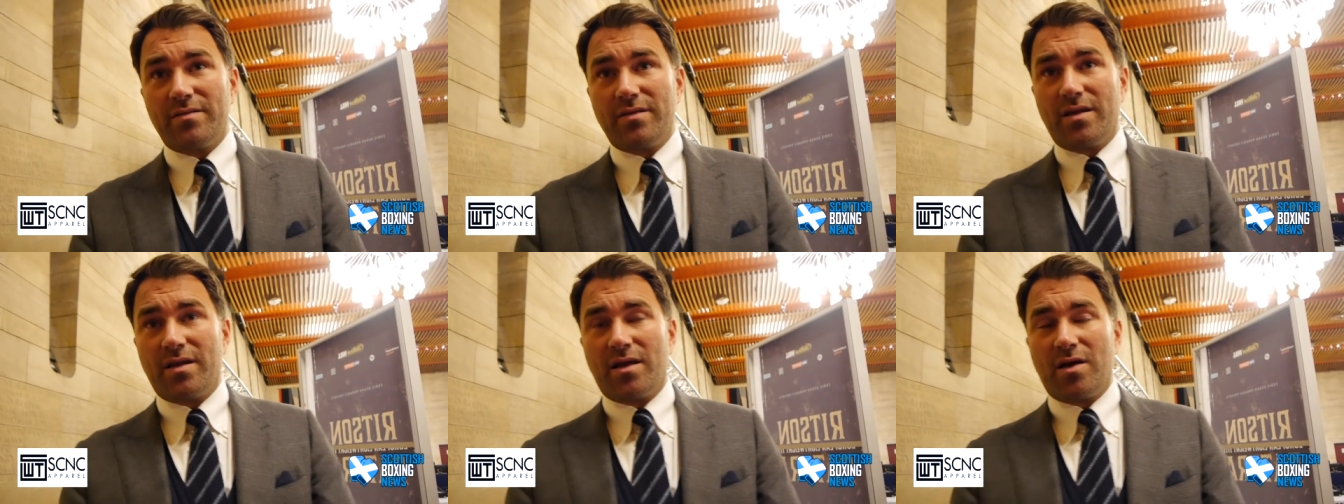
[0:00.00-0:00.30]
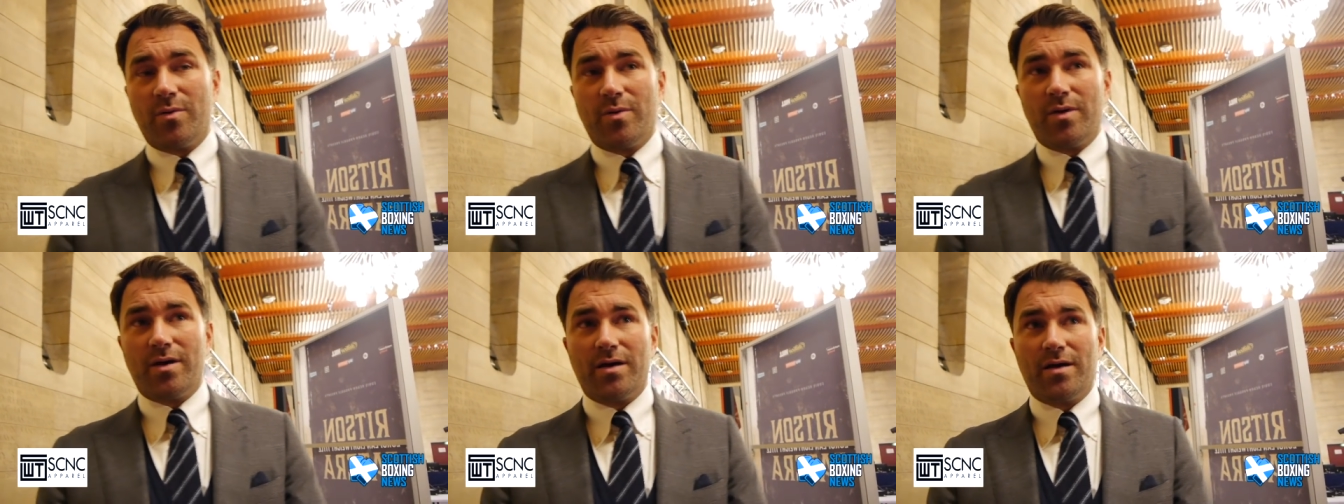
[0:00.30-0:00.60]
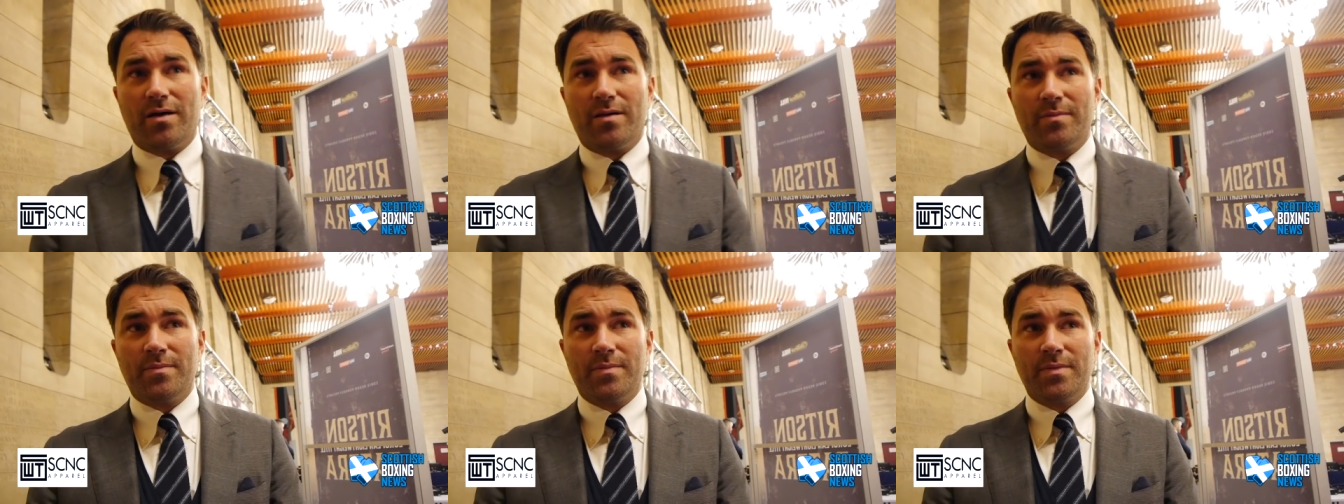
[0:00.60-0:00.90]
You know,
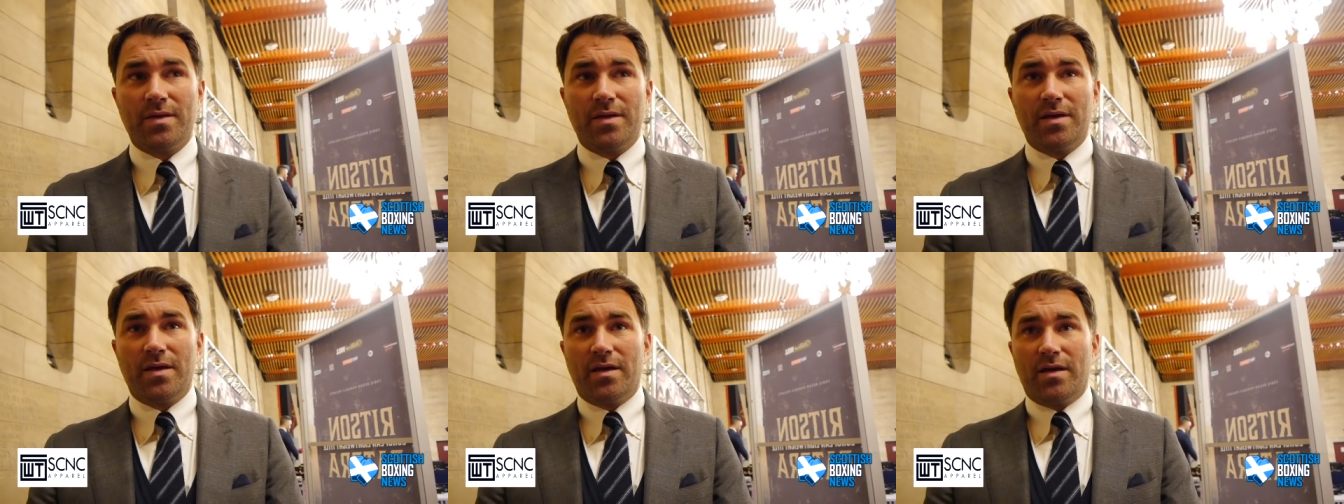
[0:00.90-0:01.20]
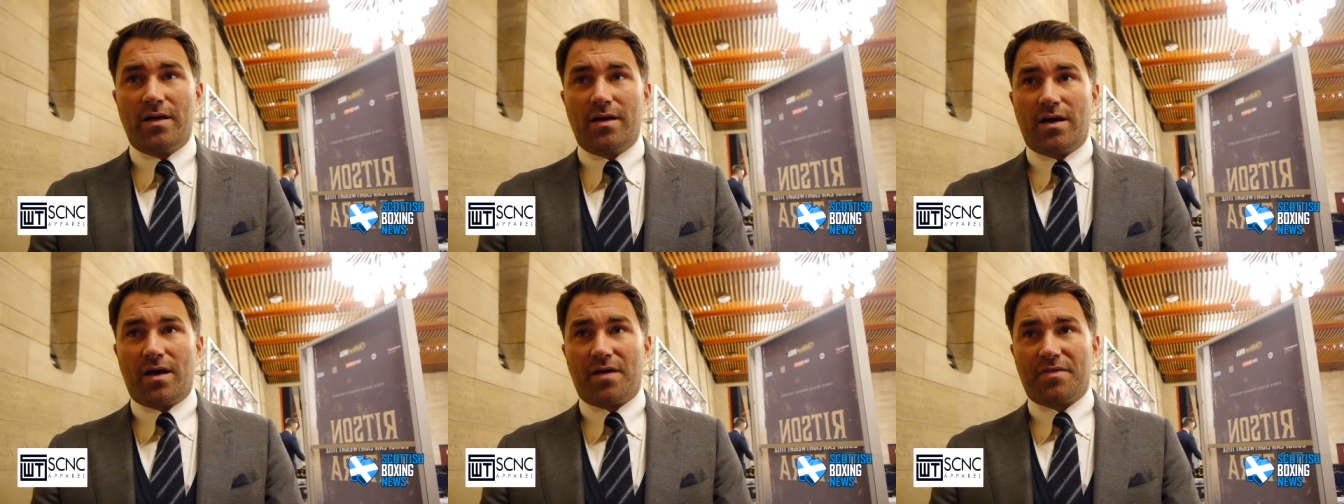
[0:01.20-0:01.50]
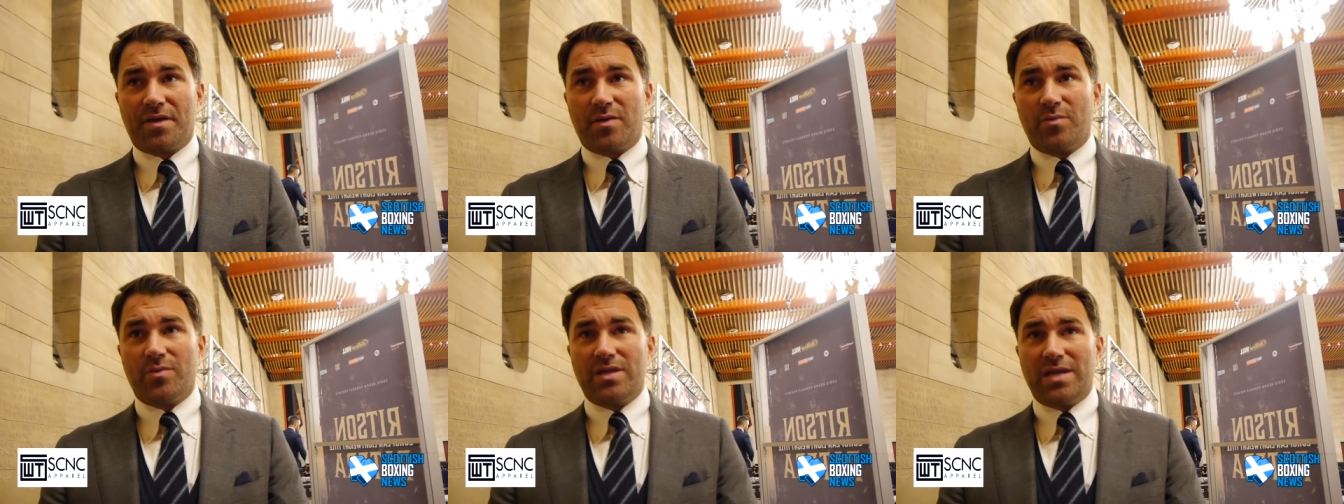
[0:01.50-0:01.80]
um, I
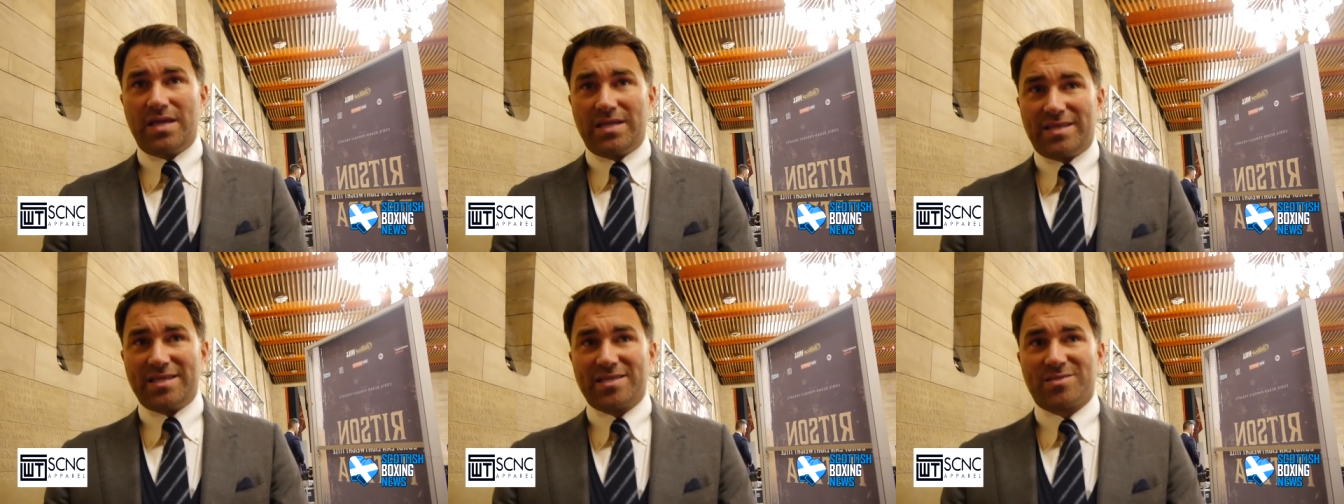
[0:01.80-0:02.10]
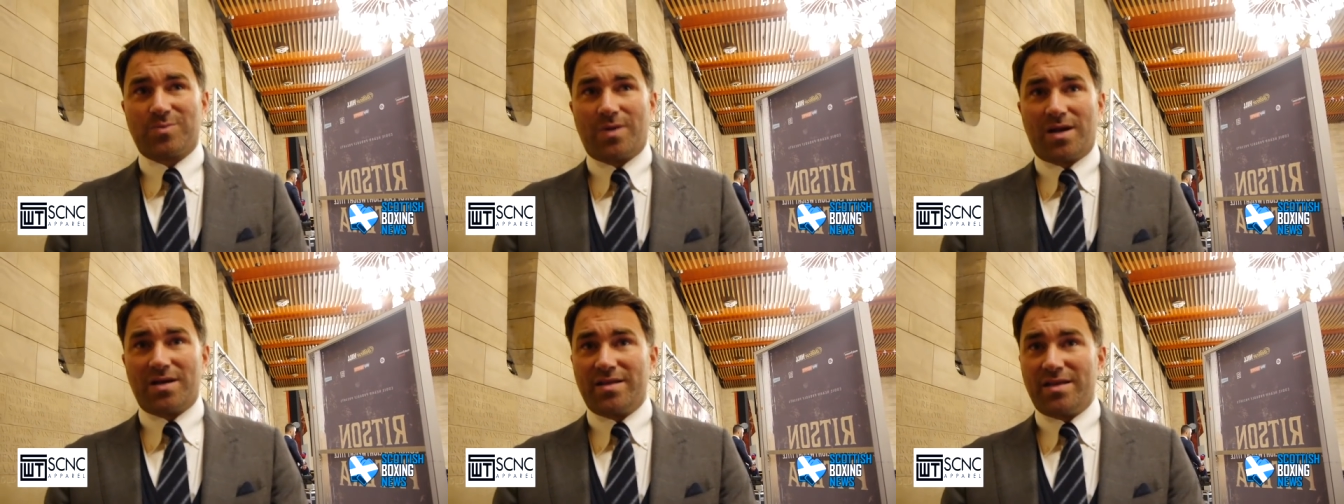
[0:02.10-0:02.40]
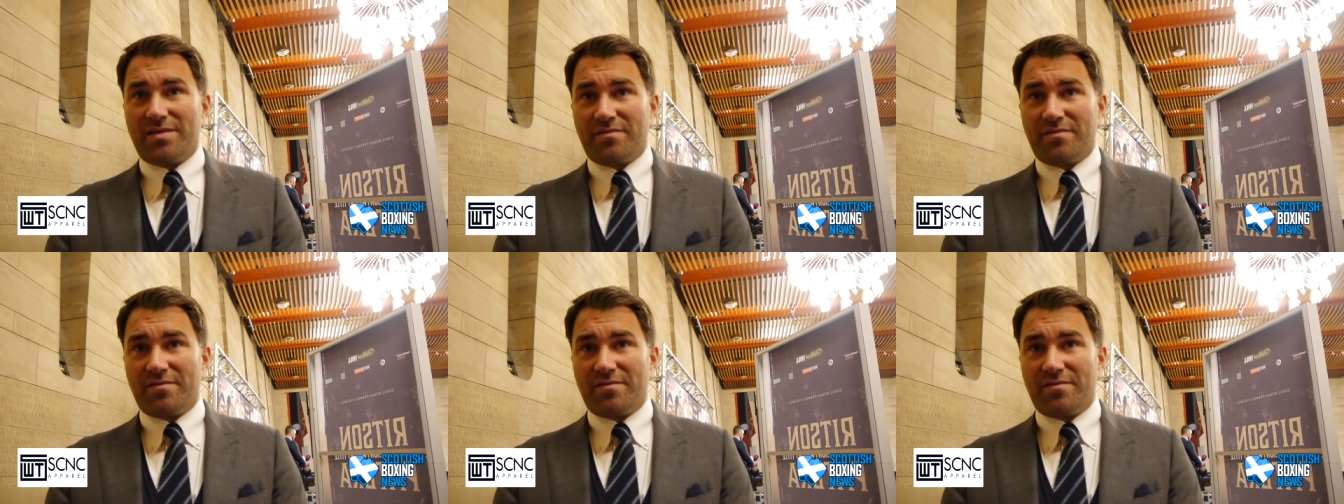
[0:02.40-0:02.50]
think we need this one and